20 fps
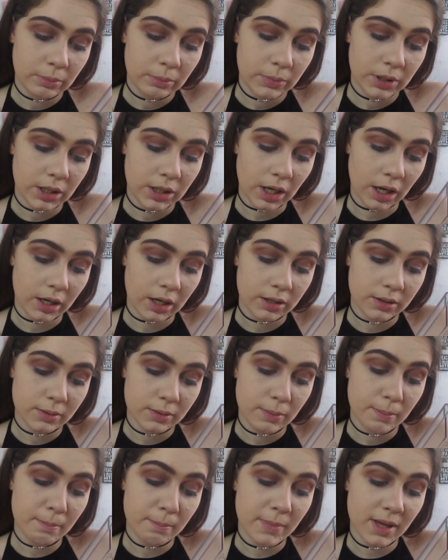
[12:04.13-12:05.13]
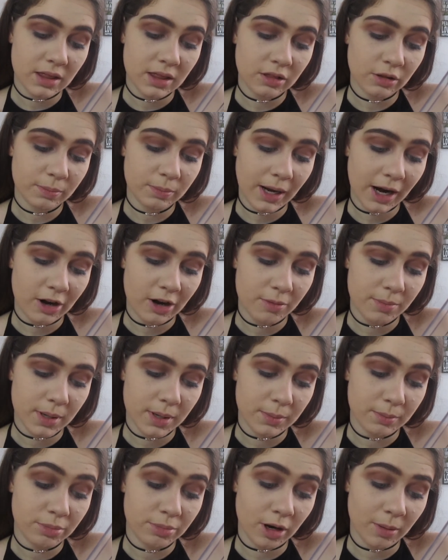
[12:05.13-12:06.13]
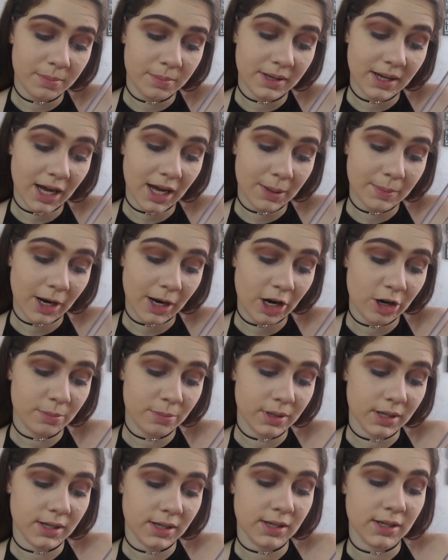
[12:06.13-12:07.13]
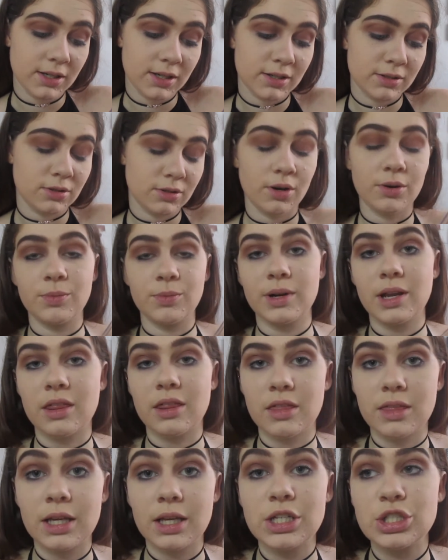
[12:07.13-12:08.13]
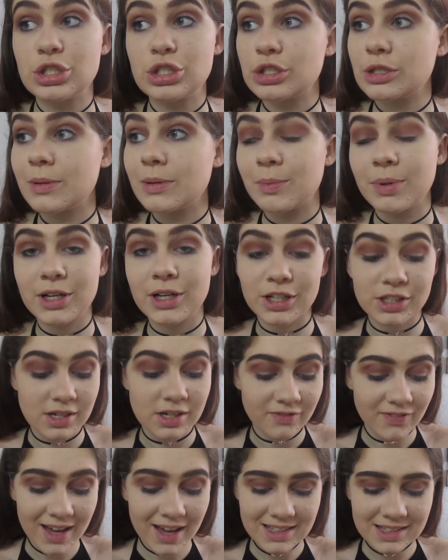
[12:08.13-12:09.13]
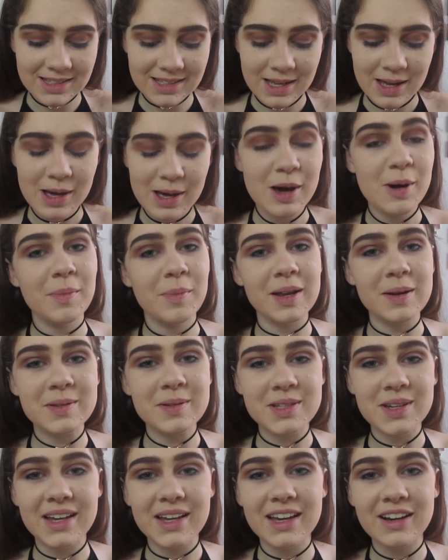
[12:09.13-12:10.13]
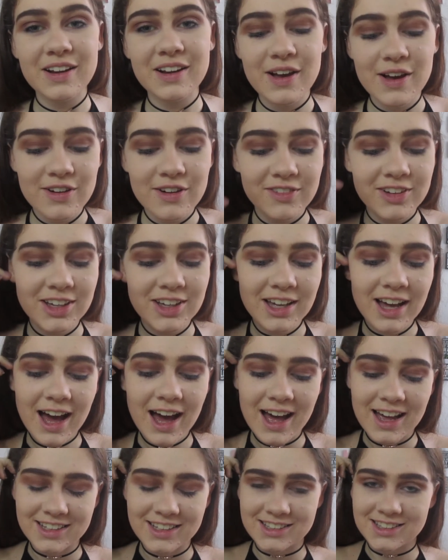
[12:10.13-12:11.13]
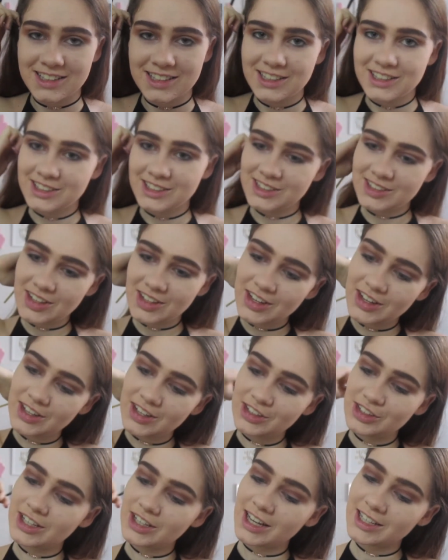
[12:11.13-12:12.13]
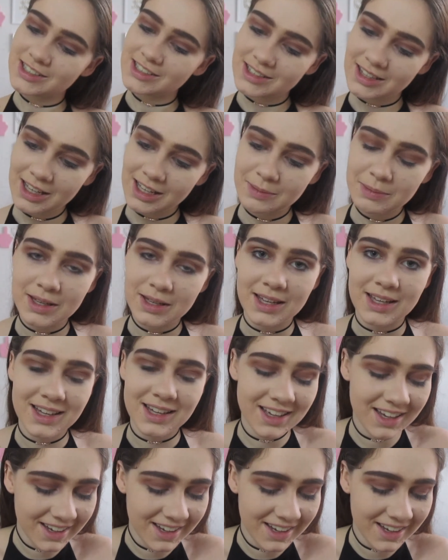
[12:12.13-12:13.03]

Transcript: Yeah, methyl paraben, PI paraben, not one of the things you should be putting on your face, but I'm doing it for you guys, so you guys should thank me.